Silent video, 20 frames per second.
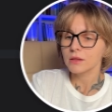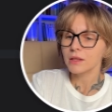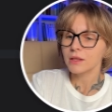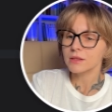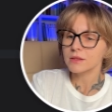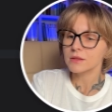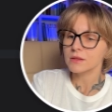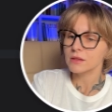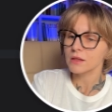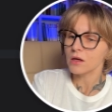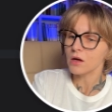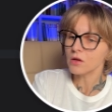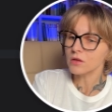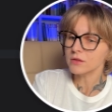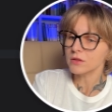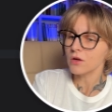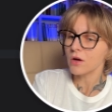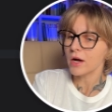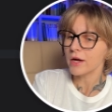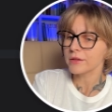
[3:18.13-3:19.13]
Let's uh,
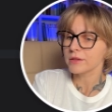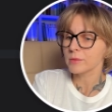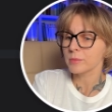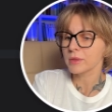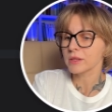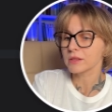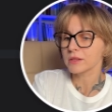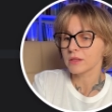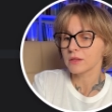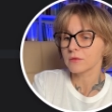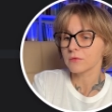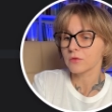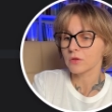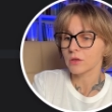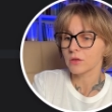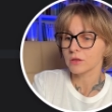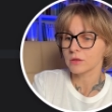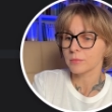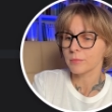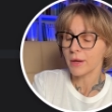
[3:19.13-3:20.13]
also hide the built-in
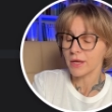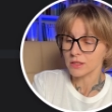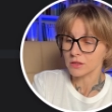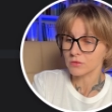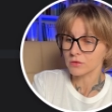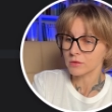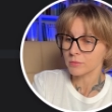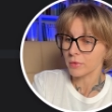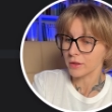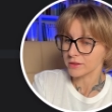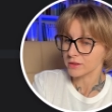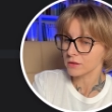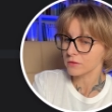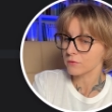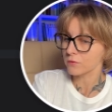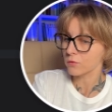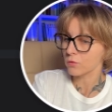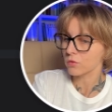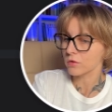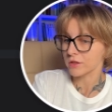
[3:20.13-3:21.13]
forgot password button
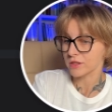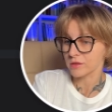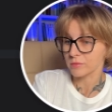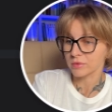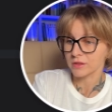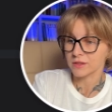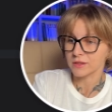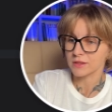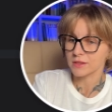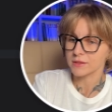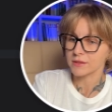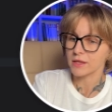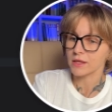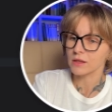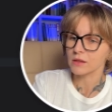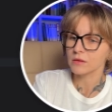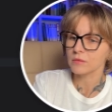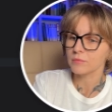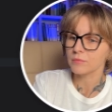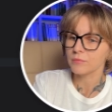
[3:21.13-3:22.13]
for simplicity's
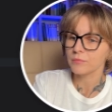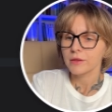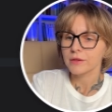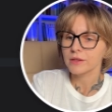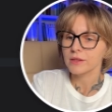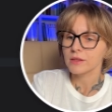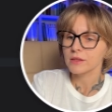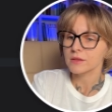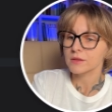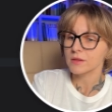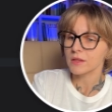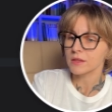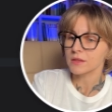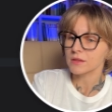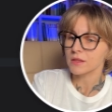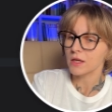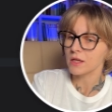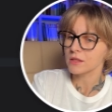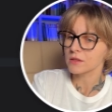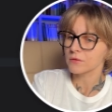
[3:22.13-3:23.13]
sake. The set
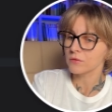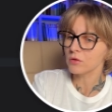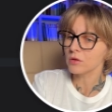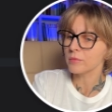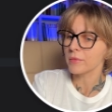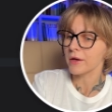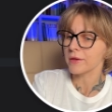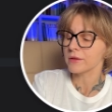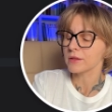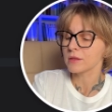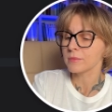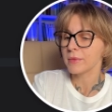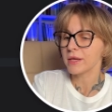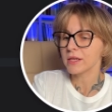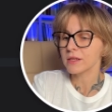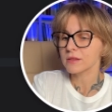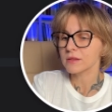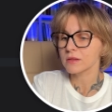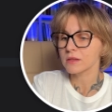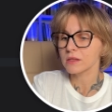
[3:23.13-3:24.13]
size full method
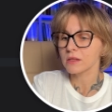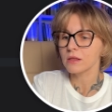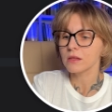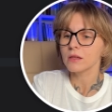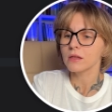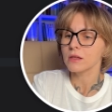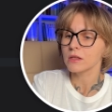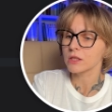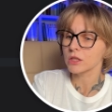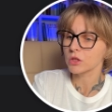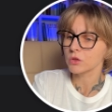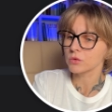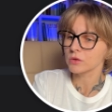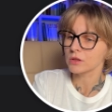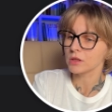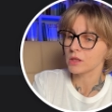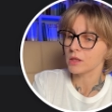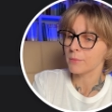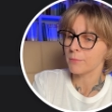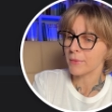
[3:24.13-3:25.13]
makes the
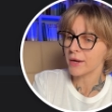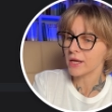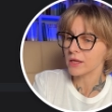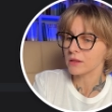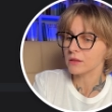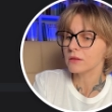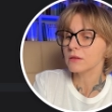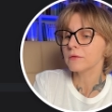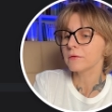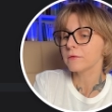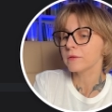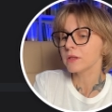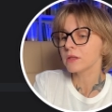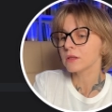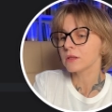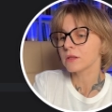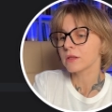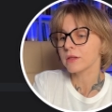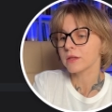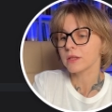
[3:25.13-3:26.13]
root main
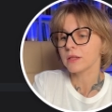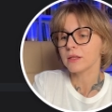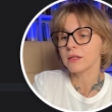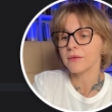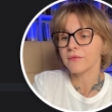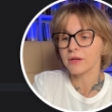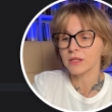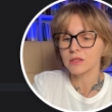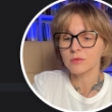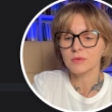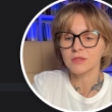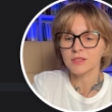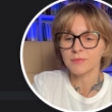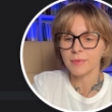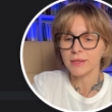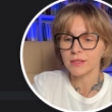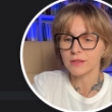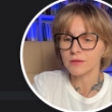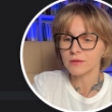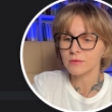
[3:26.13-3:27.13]
fill the available
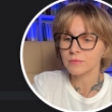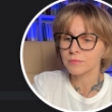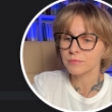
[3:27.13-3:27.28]
space.